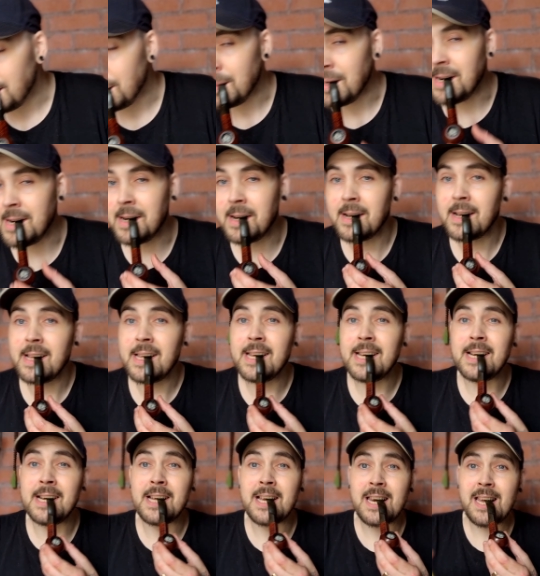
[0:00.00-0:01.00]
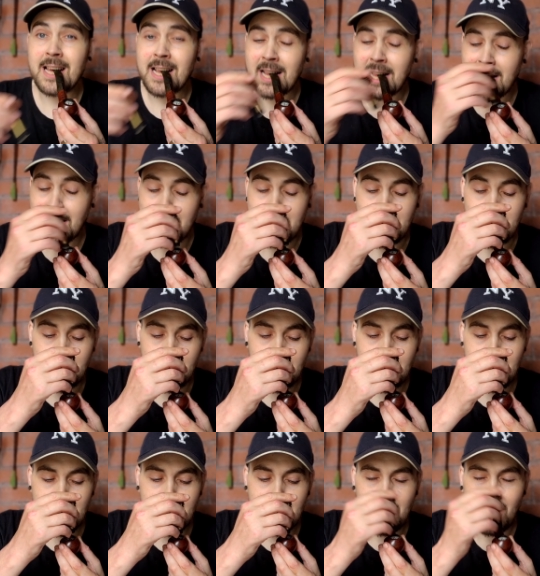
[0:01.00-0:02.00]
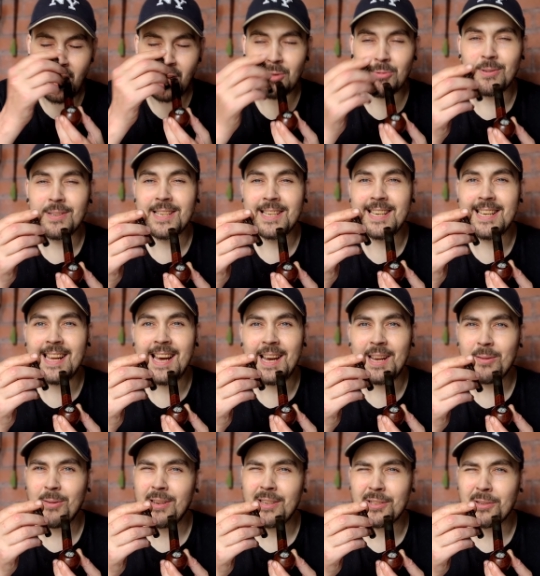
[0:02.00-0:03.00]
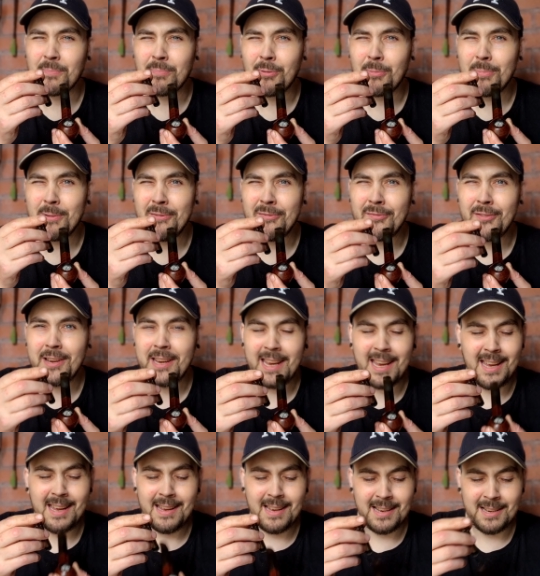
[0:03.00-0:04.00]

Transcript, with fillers: But yeah, that's uh, I just wanted to get that out of the way because I'll probably forget.